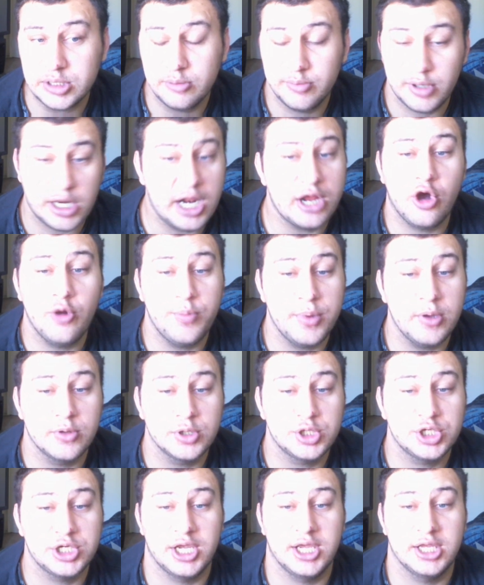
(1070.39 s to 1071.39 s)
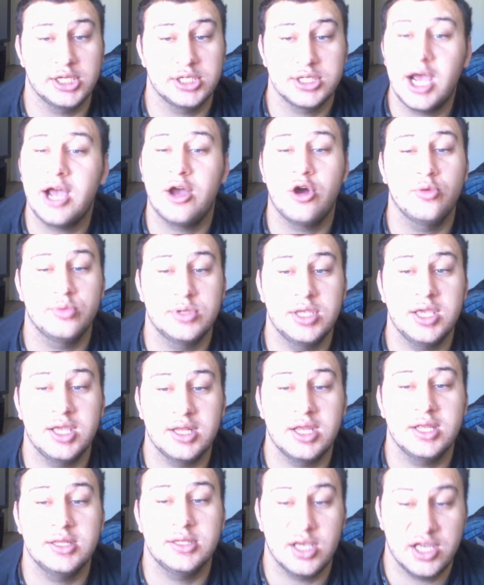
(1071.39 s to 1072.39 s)
But I hope it will change. I hope
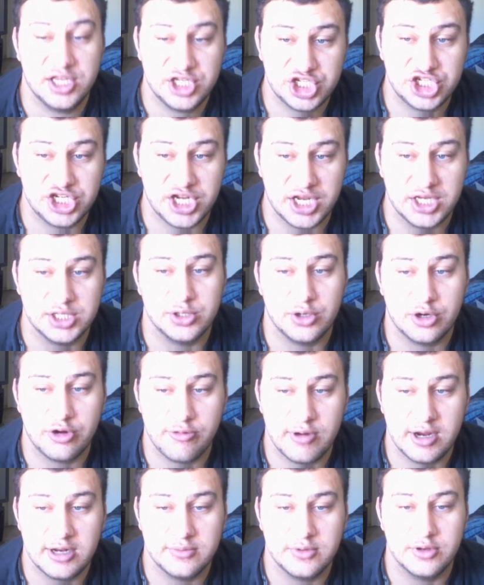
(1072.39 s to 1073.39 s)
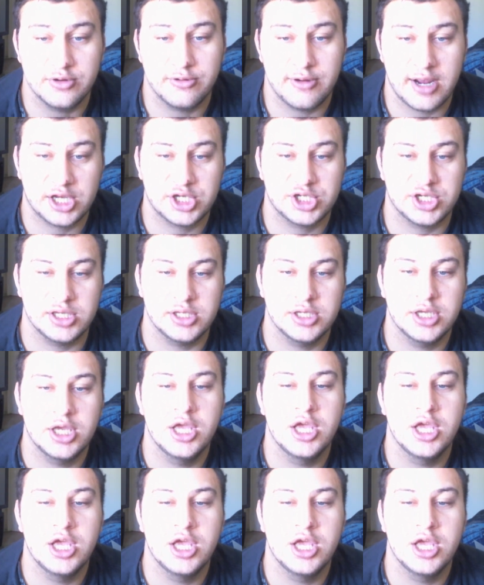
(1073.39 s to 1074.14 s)
TNA does change their creative direction.